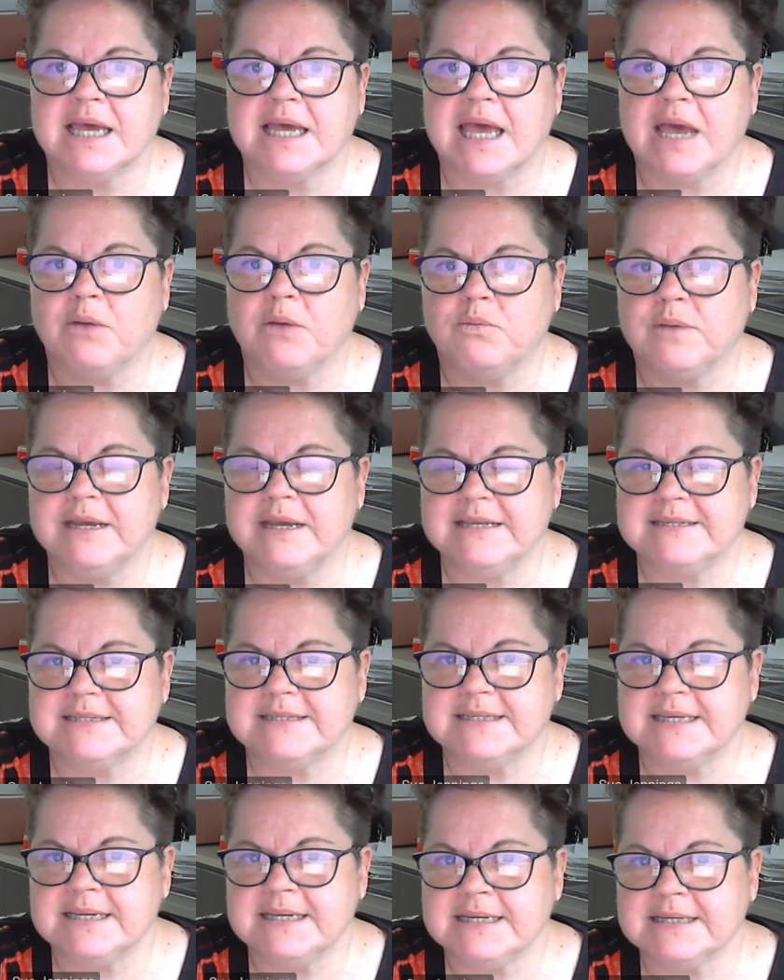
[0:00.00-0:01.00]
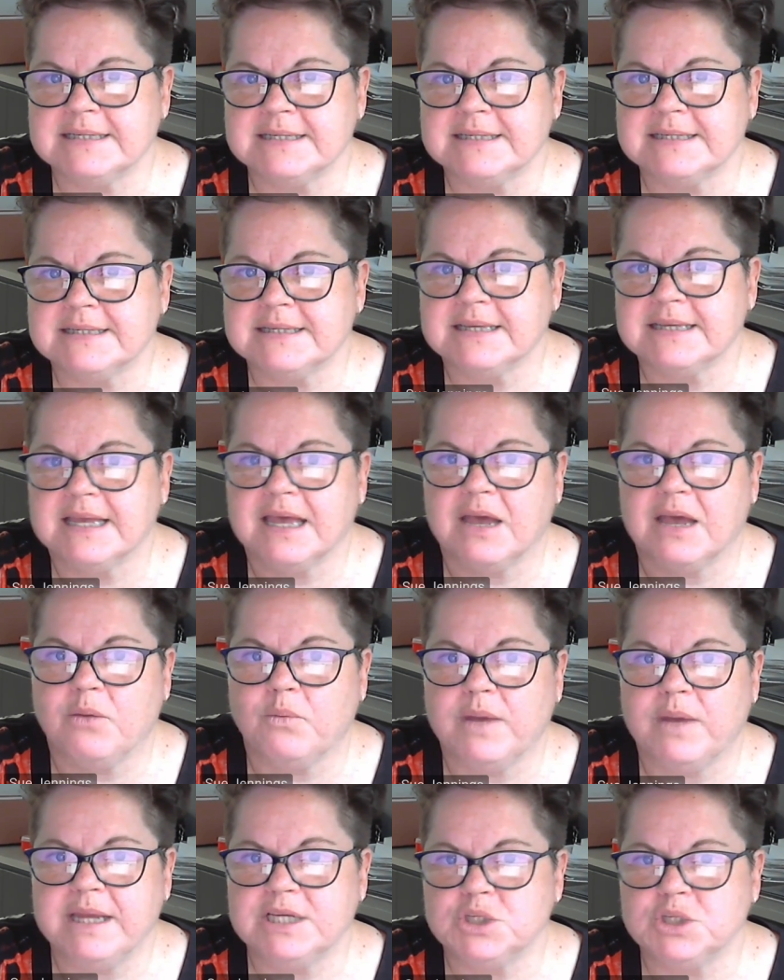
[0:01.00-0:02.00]
at week 6, at
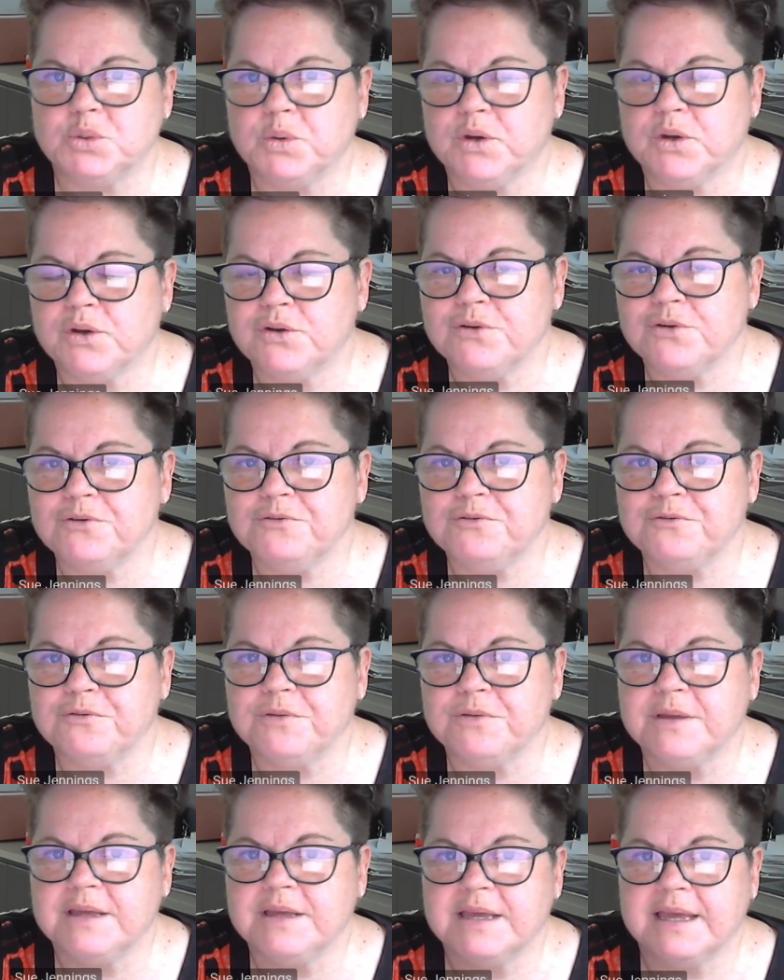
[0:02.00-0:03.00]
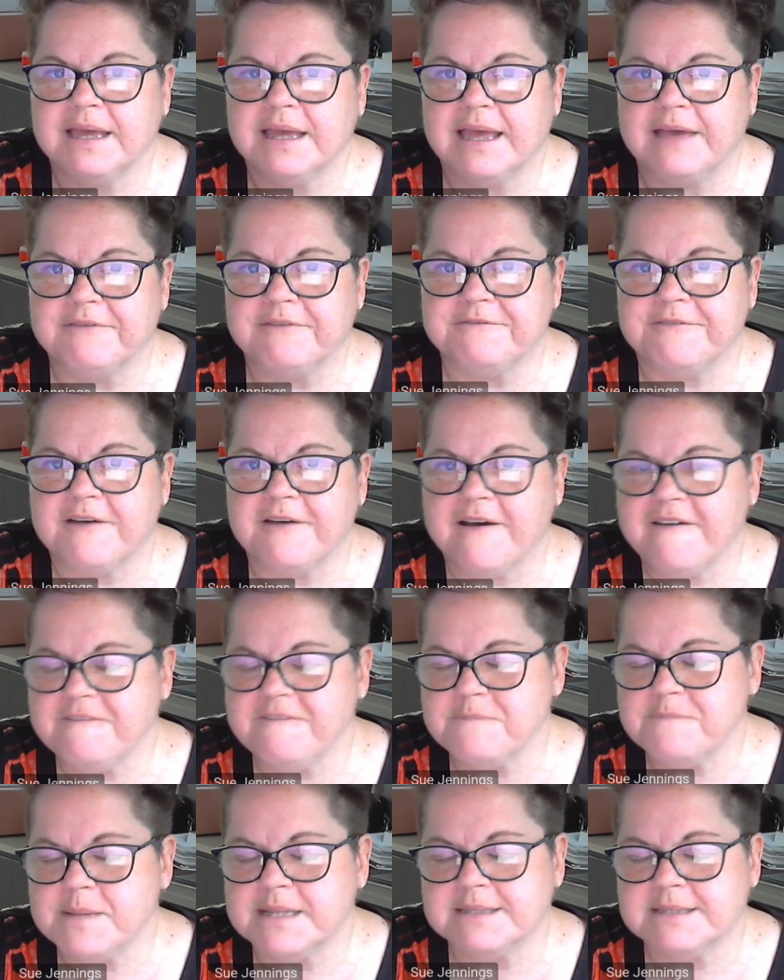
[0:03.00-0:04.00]
week 12, at
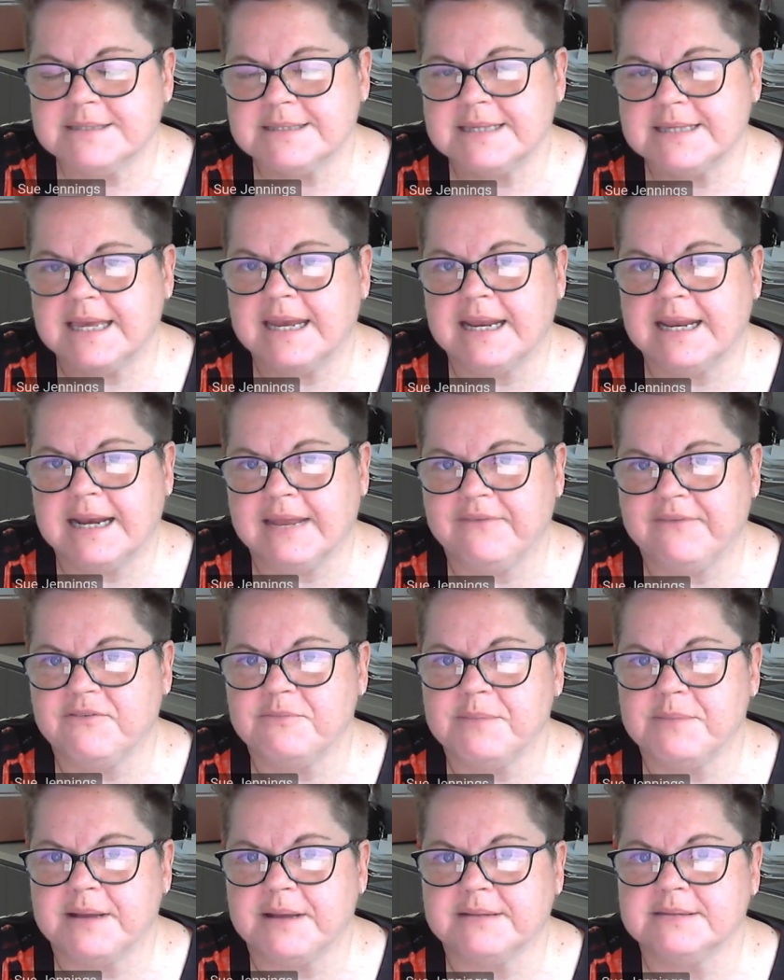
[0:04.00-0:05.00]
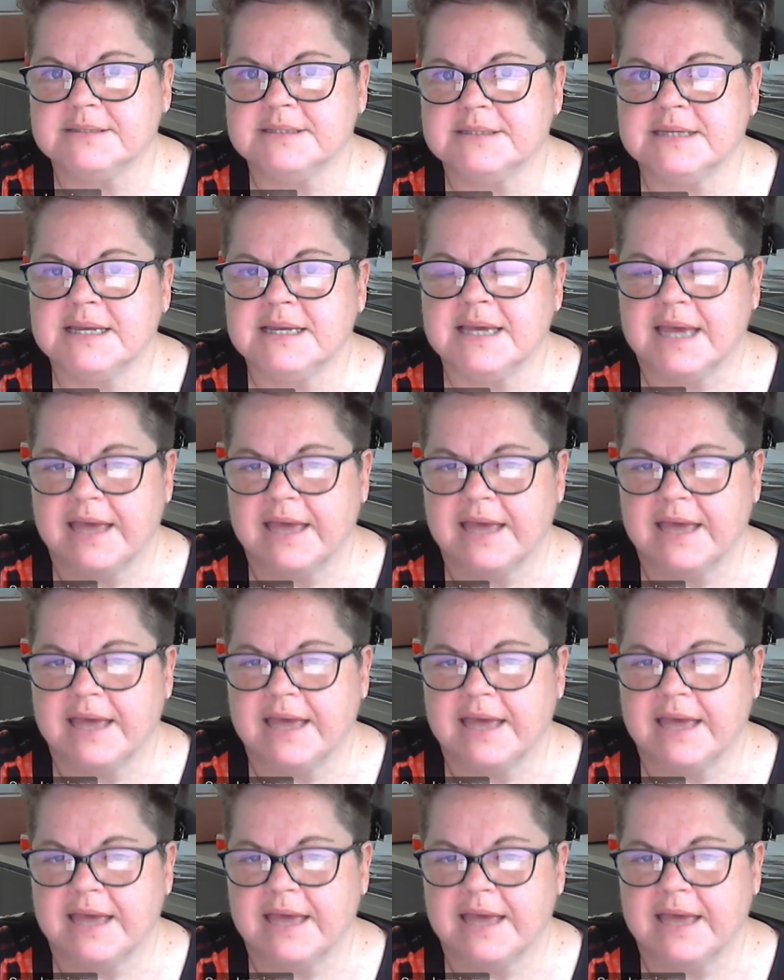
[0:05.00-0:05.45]
5 months and 11 months.